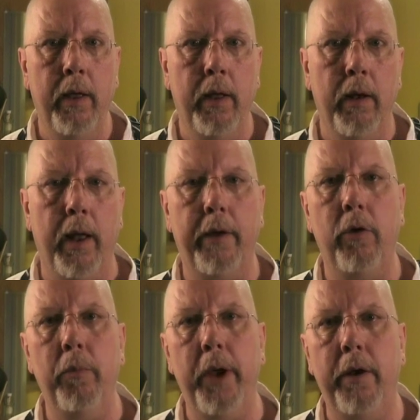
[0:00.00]
like
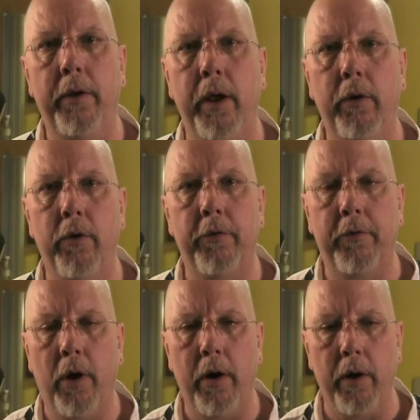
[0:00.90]
you maintain your
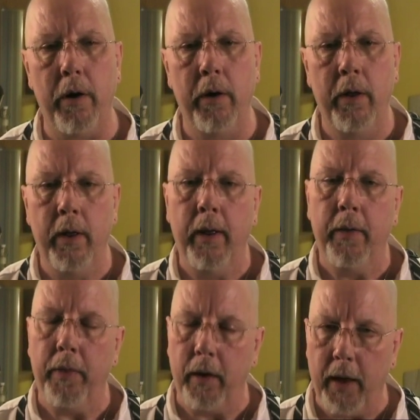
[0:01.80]
starter,
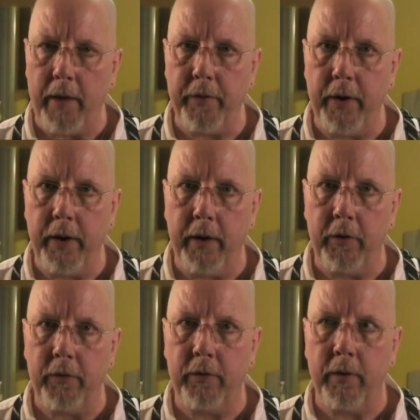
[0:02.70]
the leaven
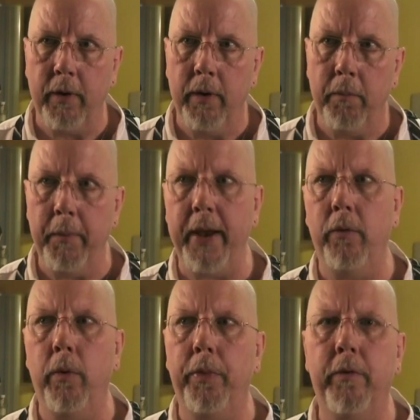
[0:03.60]
is
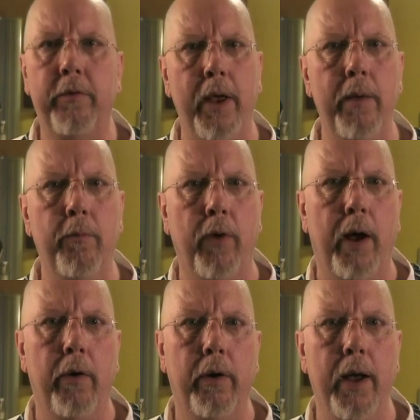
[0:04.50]
made with the same
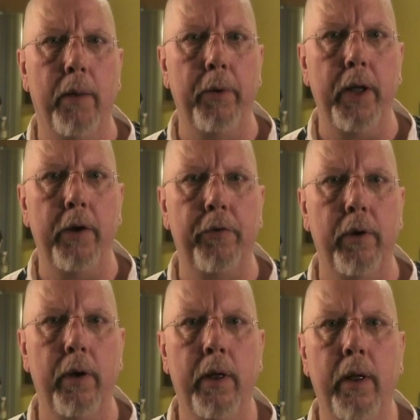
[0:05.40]
flour
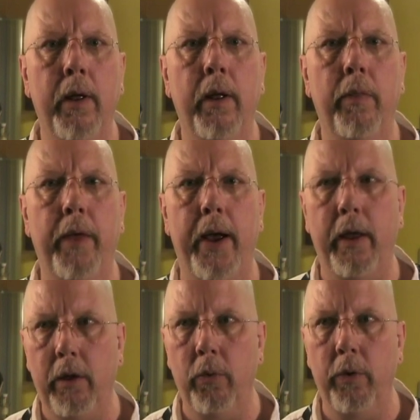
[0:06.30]
combination
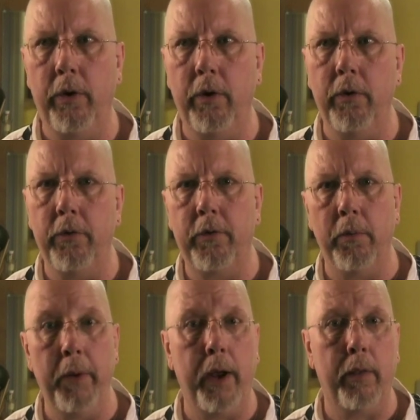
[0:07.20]
that you would use to
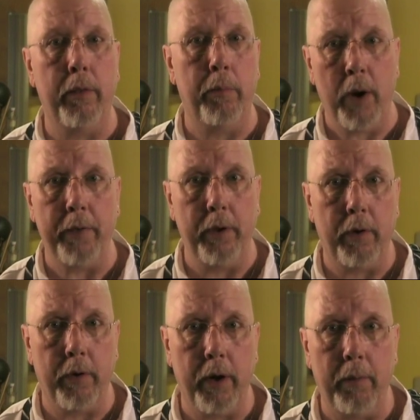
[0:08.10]
make the bread that
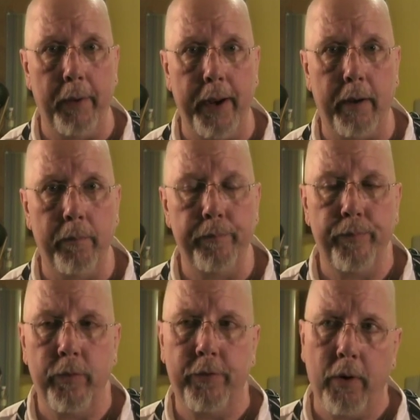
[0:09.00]
you're going to make.
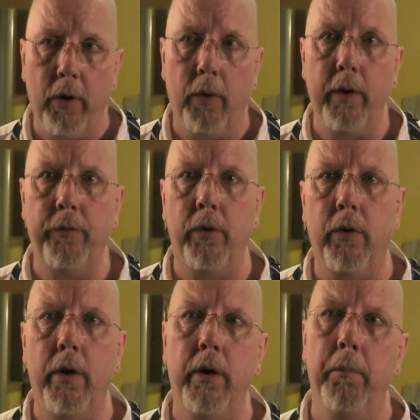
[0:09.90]
So, if you're
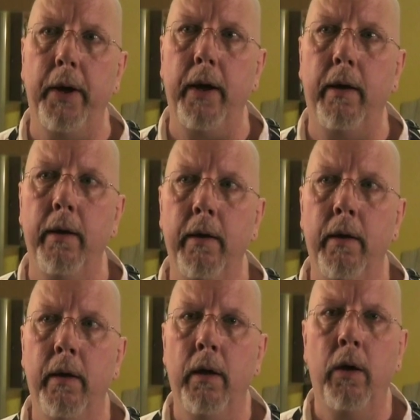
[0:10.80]
going to make
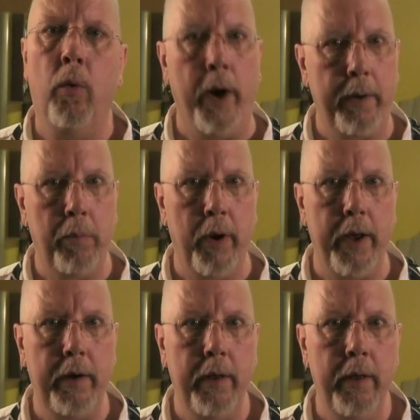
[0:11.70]
white
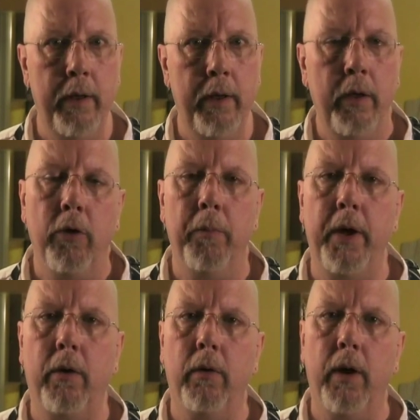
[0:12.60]
bread, you
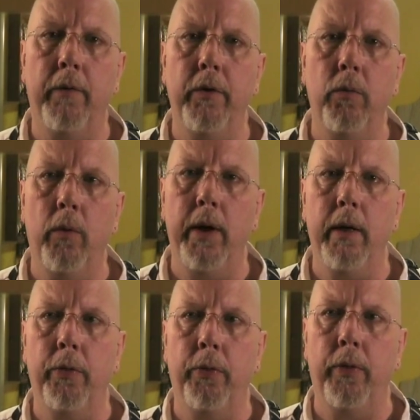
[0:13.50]
make your leaven
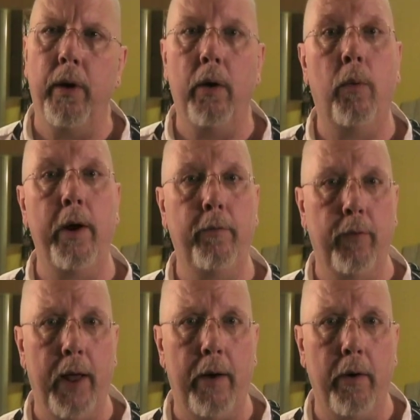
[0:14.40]
with white
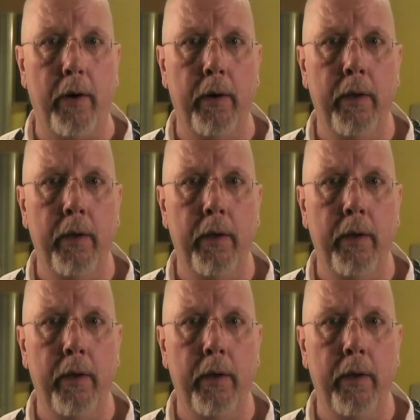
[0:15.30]
flour.